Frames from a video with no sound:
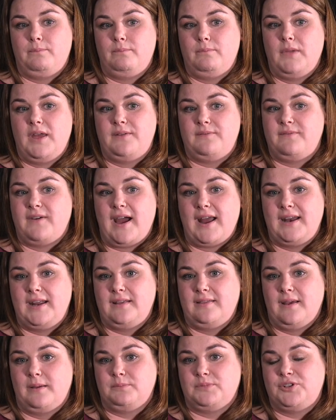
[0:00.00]

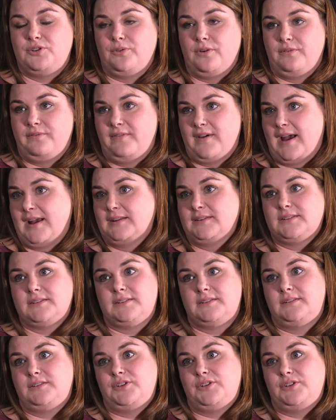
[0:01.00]
inviting them to events,